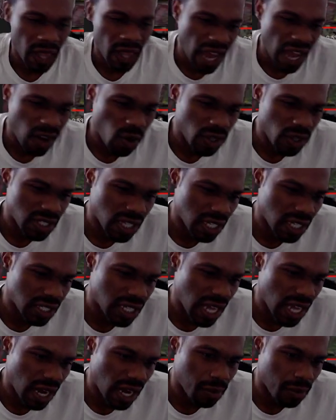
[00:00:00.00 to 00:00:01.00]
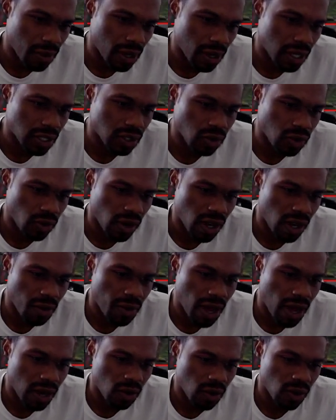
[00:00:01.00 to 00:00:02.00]
I know it says she got an Instagram
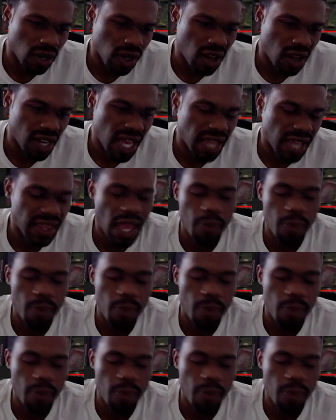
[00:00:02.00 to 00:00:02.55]
model and all that.